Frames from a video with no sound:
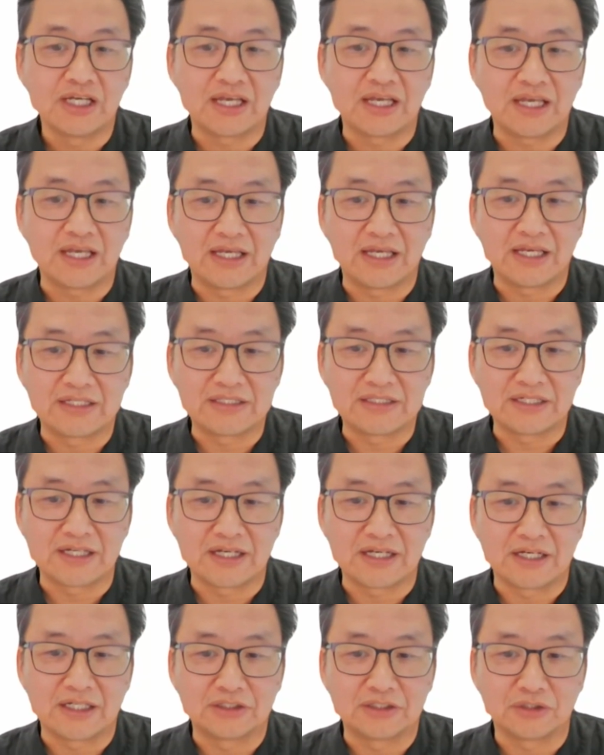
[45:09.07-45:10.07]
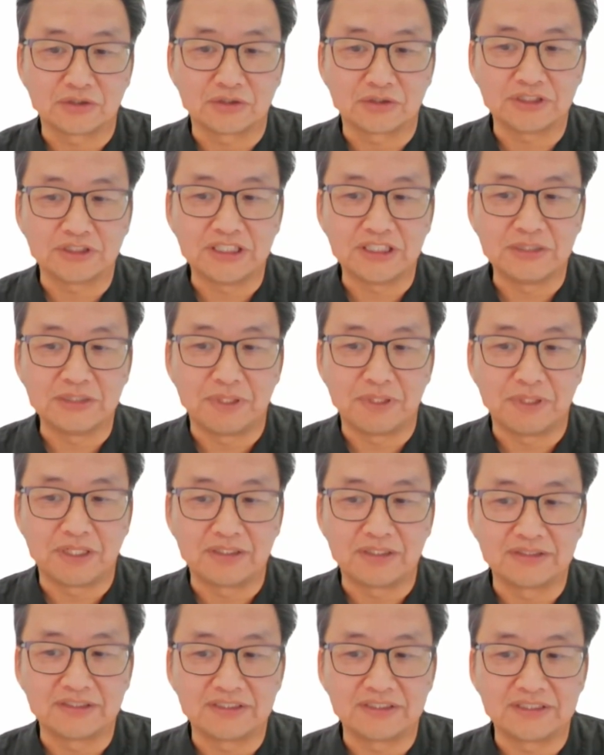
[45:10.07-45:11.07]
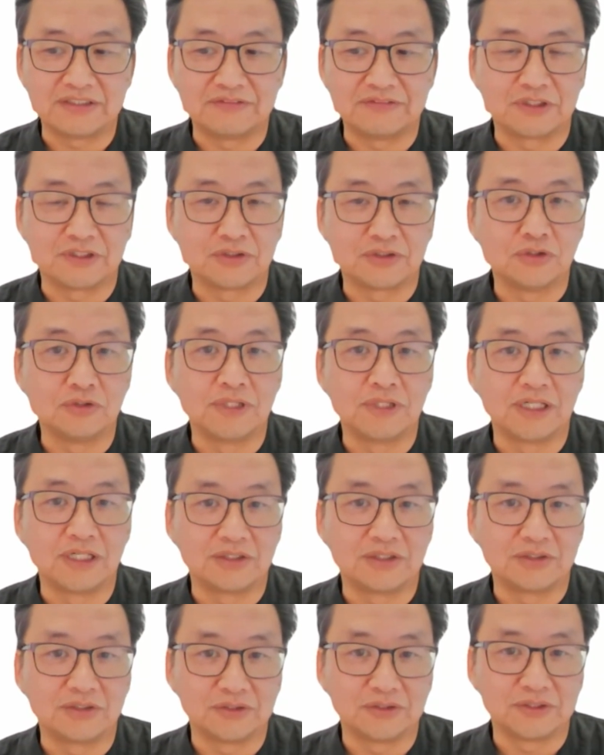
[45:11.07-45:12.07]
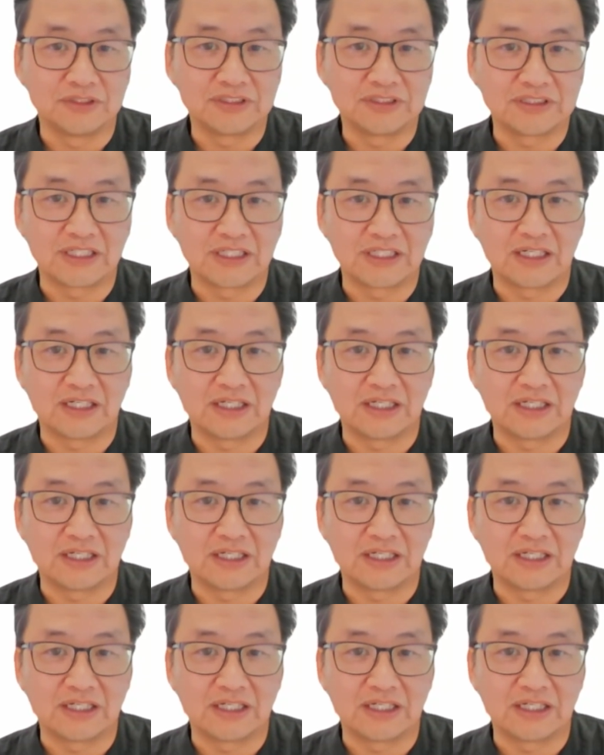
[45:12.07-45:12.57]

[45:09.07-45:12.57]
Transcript: And Dr. Deepan Sivakumar, who is